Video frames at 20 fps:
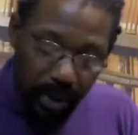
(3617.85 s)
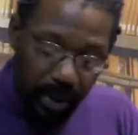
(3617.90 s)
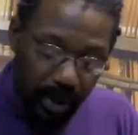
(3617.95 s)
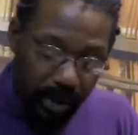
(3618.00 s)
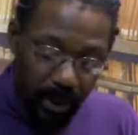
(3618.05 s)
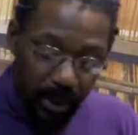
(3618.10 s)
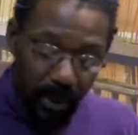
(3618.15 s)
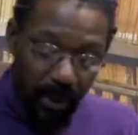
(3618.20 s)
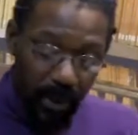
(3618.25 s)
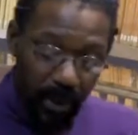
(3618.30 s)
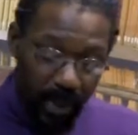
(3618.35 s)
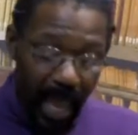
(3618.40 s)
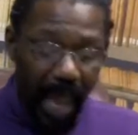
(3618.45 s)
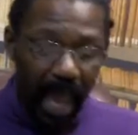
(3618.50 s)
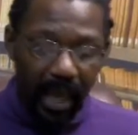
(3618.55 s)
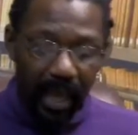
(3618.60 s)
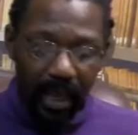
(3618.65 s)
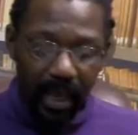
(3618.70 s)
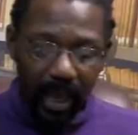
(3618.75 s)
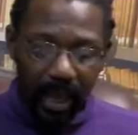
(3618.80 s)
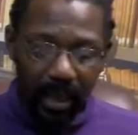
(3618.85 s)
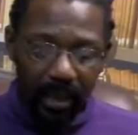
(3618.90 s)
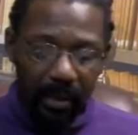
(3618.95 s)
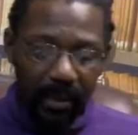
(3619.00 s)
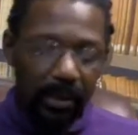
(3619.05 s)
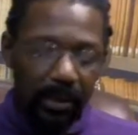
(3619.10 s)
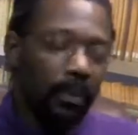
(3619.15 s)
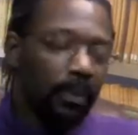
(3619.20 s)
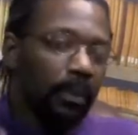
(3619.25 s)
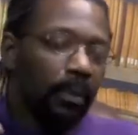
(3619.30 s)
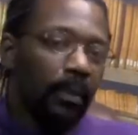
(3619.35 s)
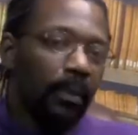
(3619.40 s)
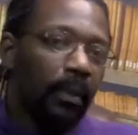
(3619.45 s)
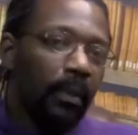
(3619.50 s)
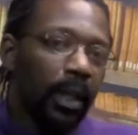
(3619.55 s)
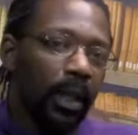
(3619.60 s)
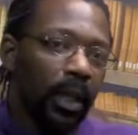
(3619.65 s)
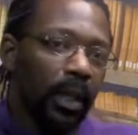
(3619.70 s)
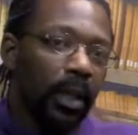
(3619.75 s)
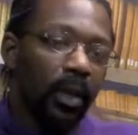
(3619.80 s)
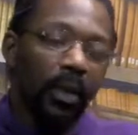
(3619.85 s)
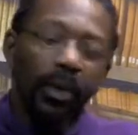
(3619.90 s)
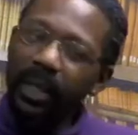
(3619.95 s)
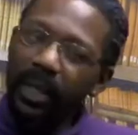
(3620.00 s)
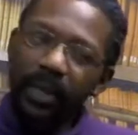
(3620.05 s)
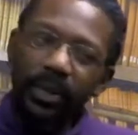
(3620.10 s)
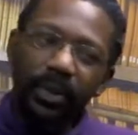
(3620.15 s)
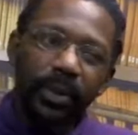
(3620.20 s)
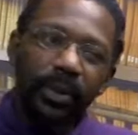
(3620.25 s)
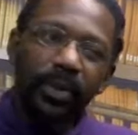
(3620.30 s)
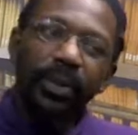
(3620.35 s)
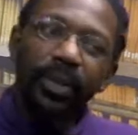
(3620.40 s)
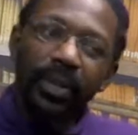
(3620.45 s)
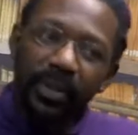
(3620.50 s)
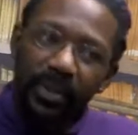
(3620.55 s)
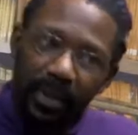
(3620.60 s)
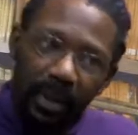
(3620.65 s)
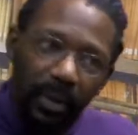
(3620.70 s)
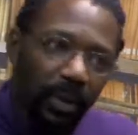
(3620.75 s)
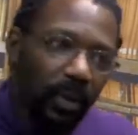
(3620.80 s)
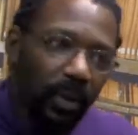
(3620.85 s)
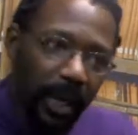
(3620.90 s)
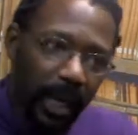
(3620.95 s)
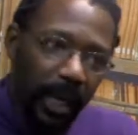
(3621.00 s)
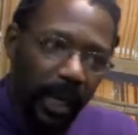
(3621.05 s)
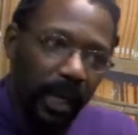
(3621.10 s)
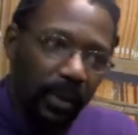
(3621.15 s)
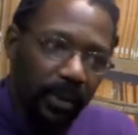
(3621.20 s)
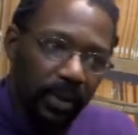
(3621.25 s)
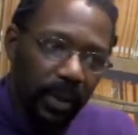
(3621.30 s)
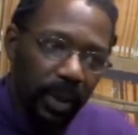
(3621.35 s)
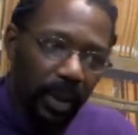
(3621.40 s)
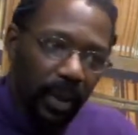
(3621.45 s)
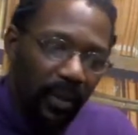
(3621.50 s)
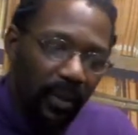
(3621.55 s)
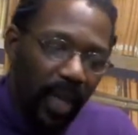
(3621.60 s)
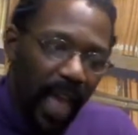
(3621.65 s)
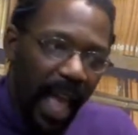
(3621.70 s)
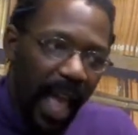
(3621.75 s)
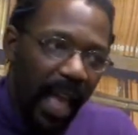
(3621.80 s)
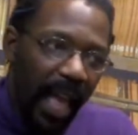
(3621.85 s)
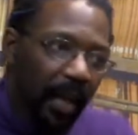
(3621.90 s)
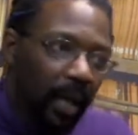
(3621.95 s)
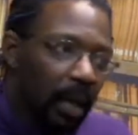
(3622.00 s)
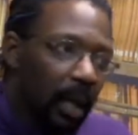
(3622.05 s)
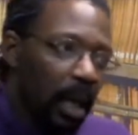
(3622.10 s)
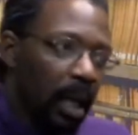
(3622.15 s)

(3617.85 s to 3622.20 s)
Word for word: to that, it's, you know, these are the subtle ways that